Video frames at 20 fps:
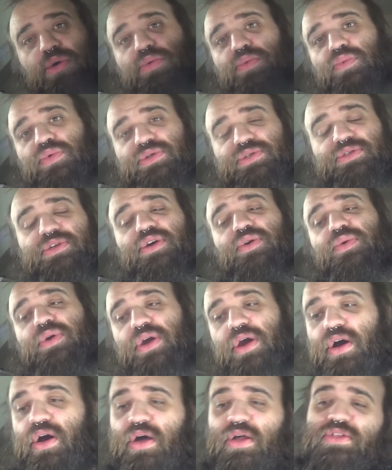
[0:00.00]
of what's going
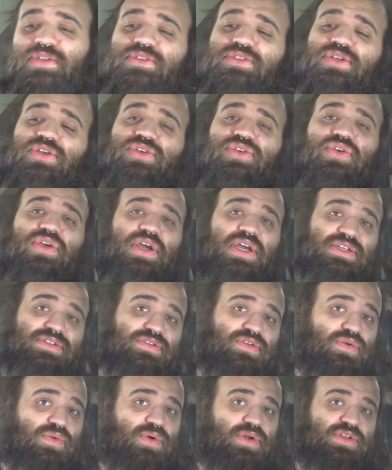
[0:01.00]
on so you guys
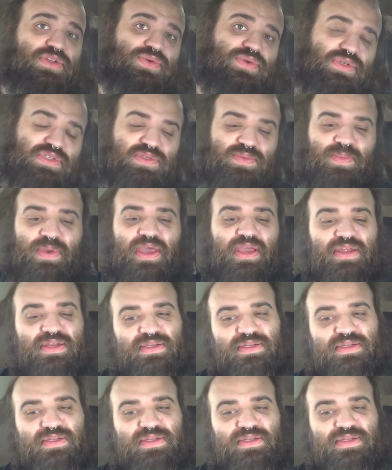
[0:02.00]
know what to expect.